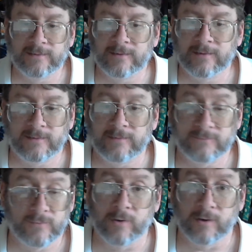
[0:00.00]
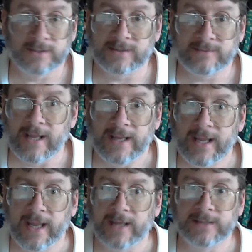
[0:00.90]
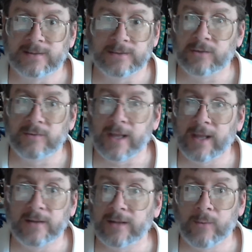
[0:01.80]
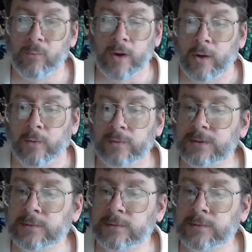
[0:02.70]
And of course, they can't do that, and they won't.